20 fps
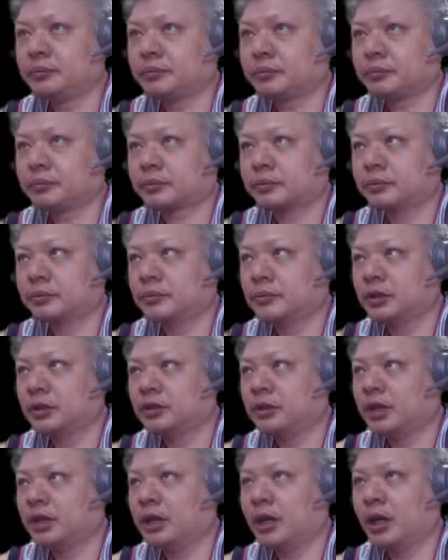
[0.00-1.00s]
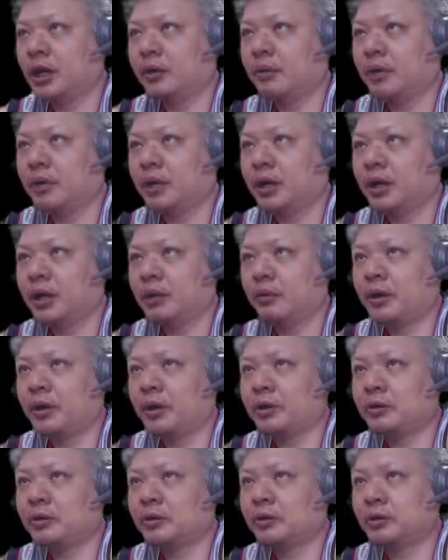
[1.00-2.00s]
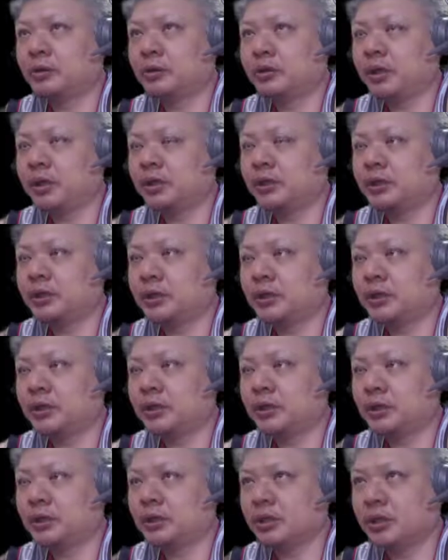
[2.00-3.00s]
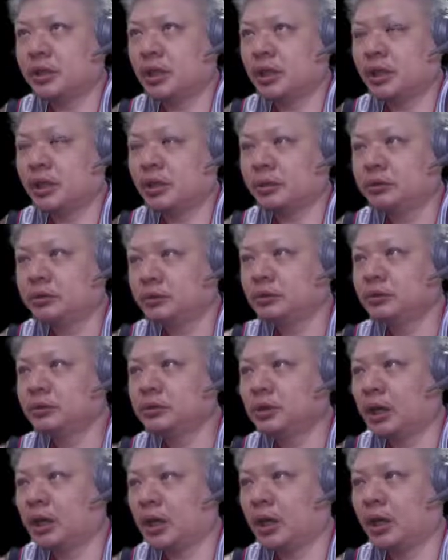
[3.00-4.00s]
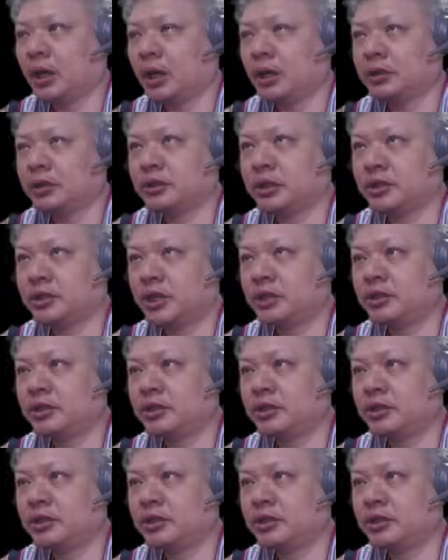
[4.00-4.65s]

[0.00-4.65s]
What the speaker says: Instead, r1 equals to 6 is suggested.